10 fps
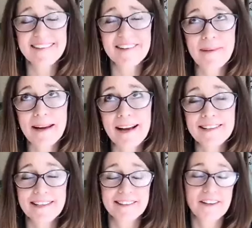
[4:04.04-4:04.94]
Oh my
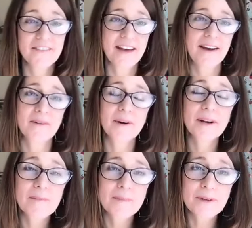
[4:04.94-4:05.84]
gosh, I love that. What
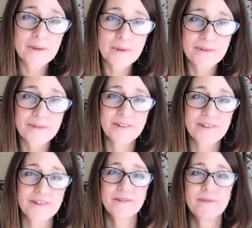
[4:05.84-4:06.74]
a
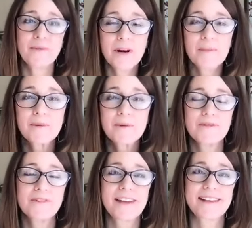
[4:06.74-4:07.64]
beautiful, what a
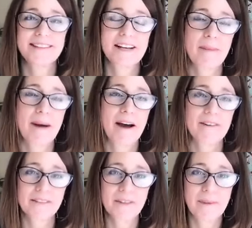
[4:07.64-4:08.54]
beautiful thing to come
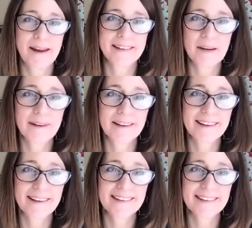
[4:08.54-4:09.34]
out of the pandemic.